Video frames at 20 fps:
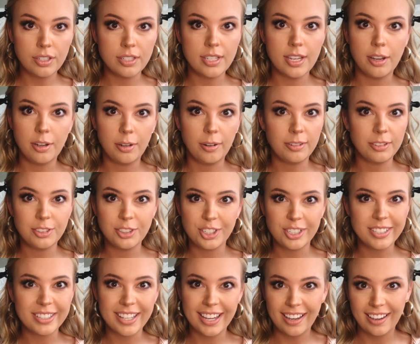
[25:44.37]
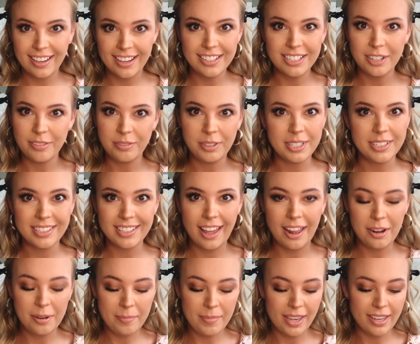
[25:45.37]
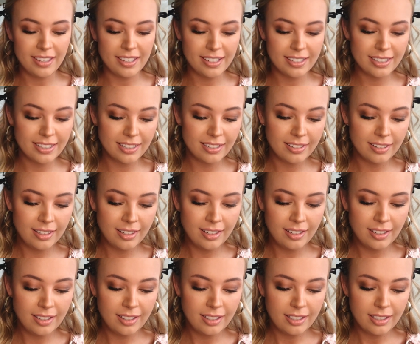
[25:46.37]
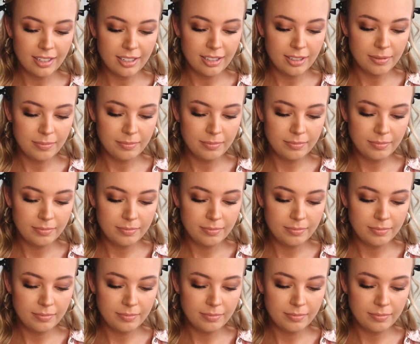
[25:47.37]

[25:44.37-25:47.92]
tell just like a difference that it makes. I'm